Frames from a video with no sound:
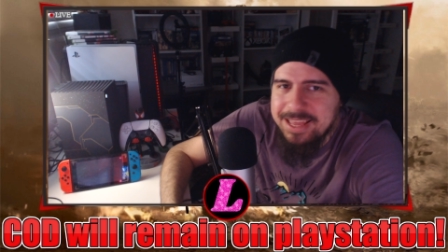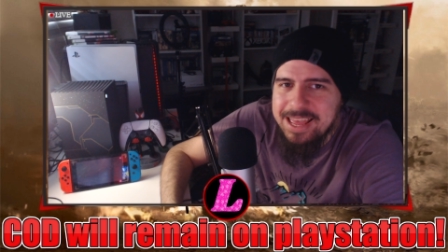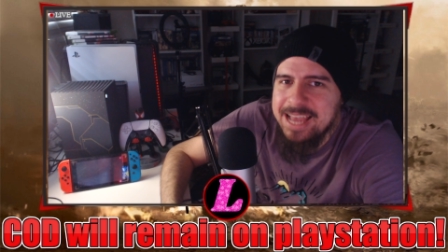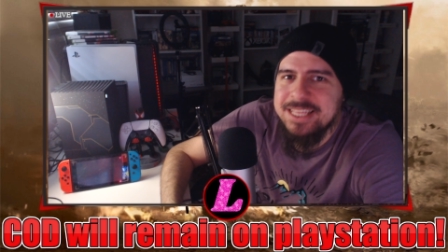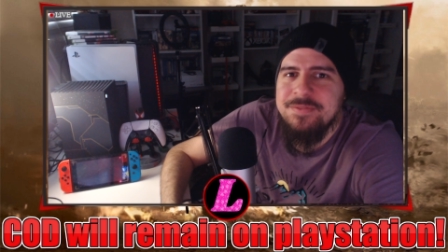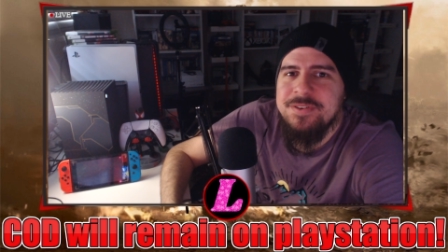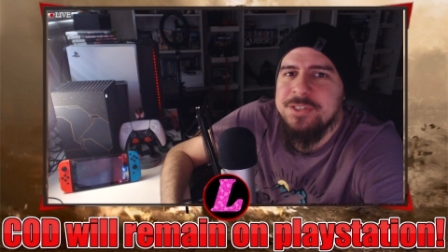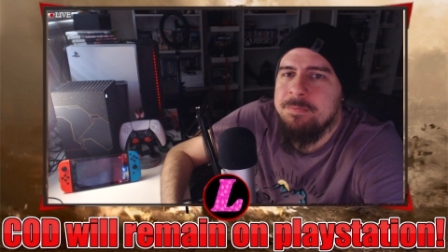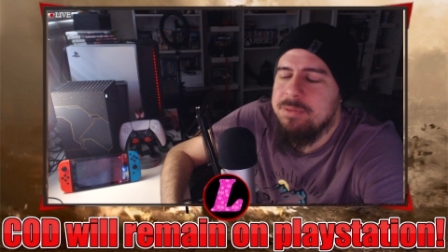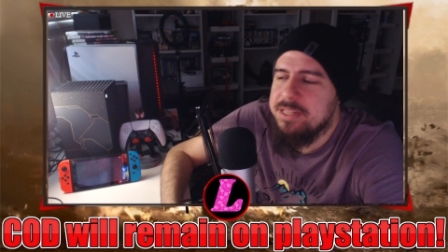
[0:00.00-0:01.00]

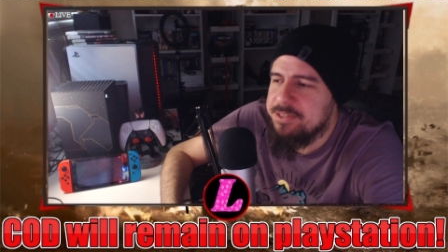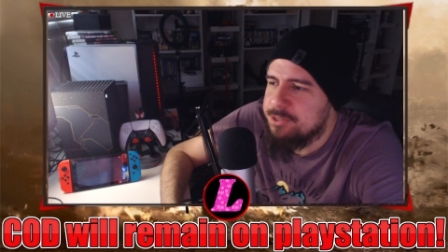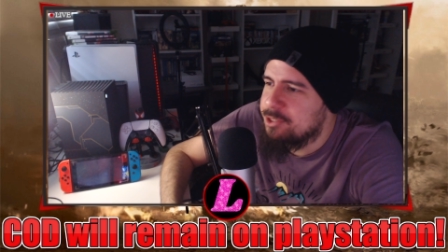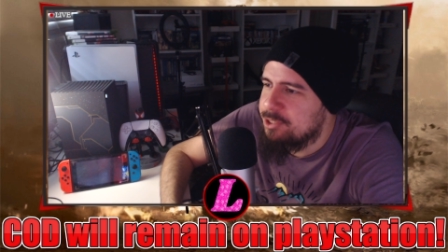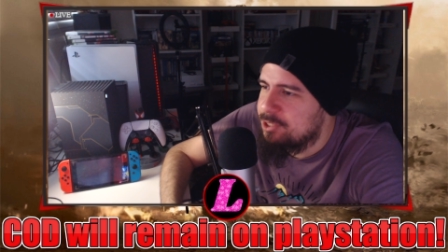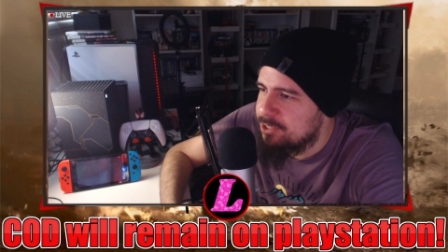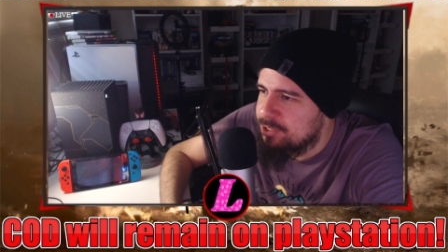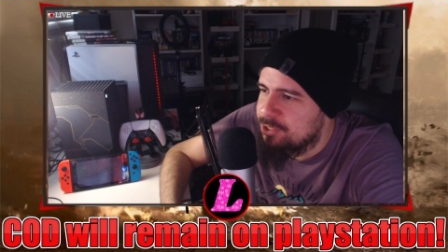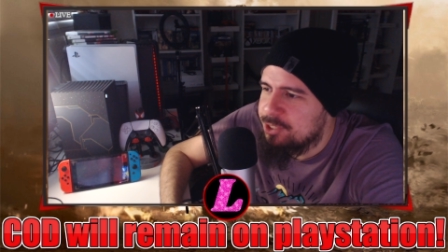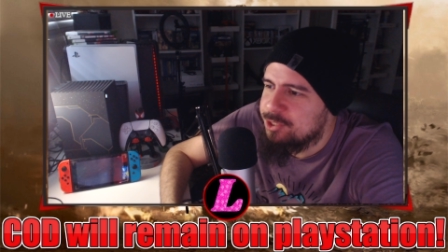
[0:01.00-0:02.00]
Activision Blizzard
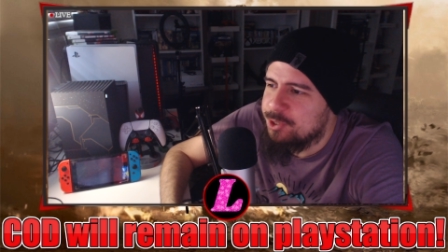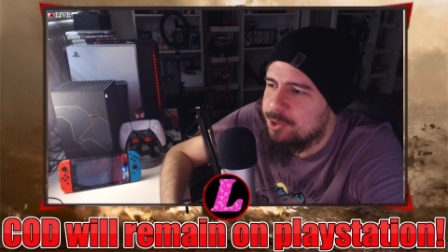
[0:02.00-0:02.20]
doesn't just